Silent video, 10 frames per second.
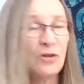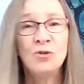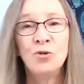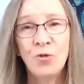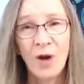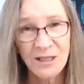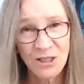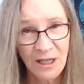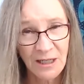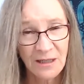
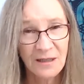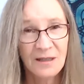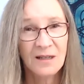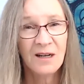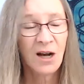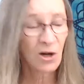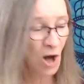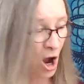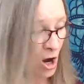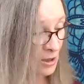trudging
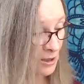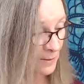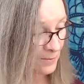along.